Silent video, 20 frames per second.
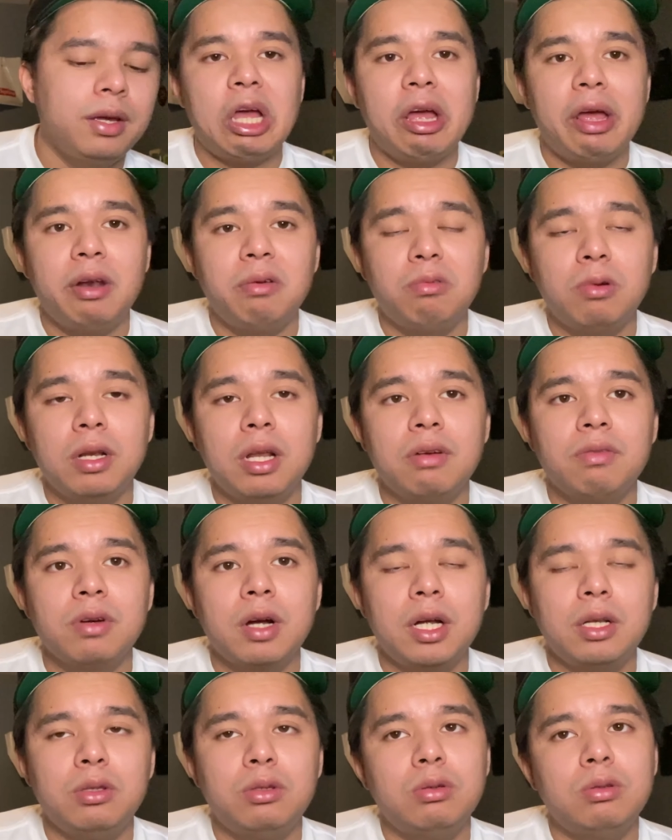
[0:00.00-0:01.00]
And whenever
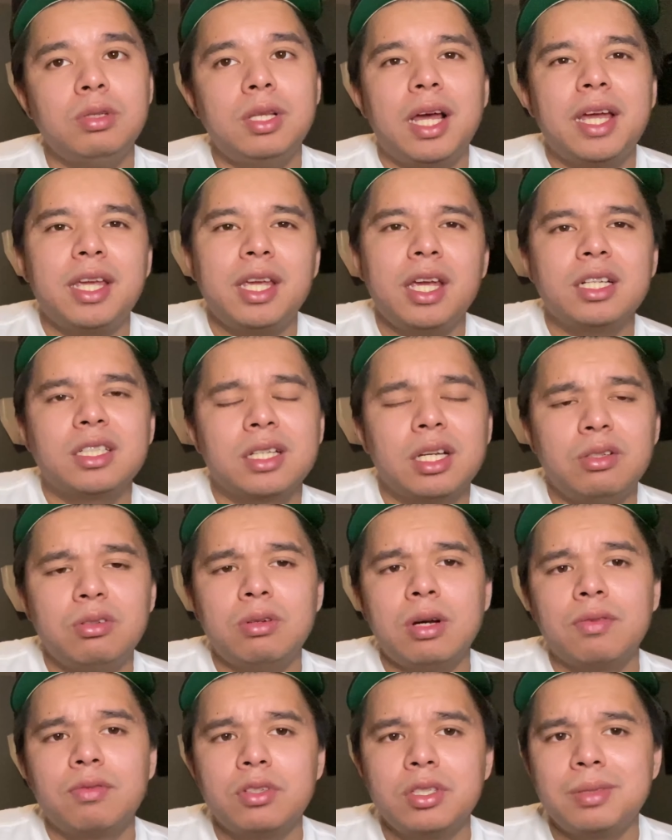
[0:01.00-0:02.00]
I do, like, yes, I do
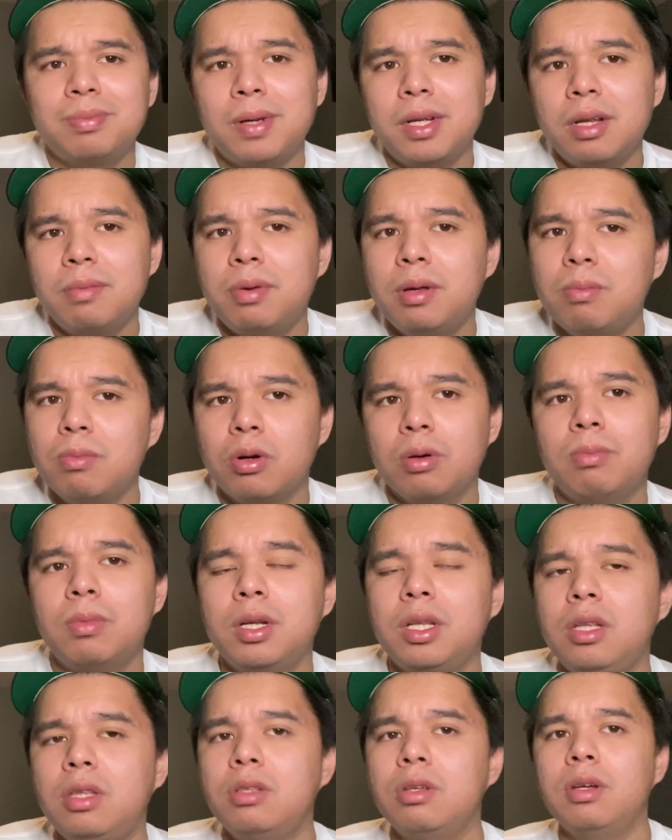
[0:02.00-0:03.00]
have to spend a bit more
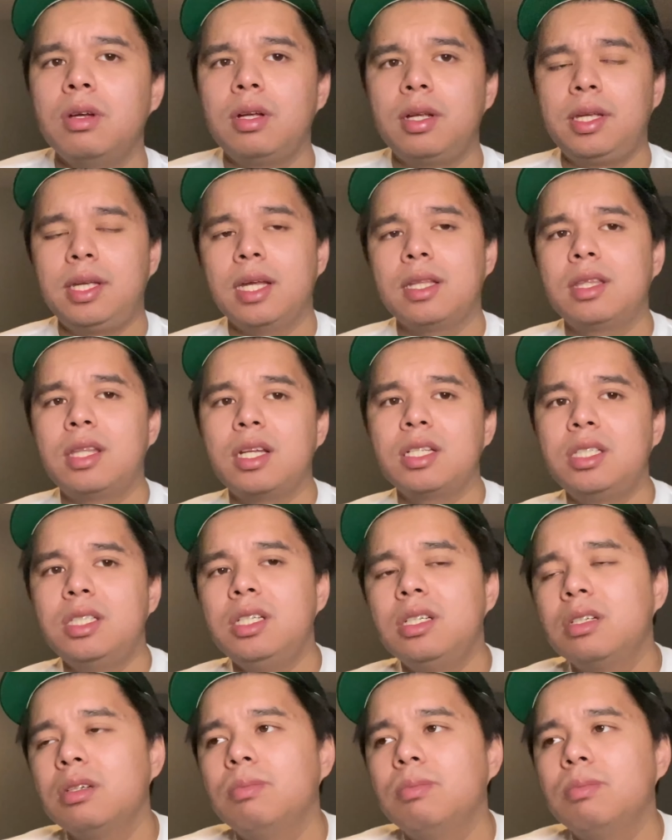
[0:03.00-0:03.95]
money to get that sneaker,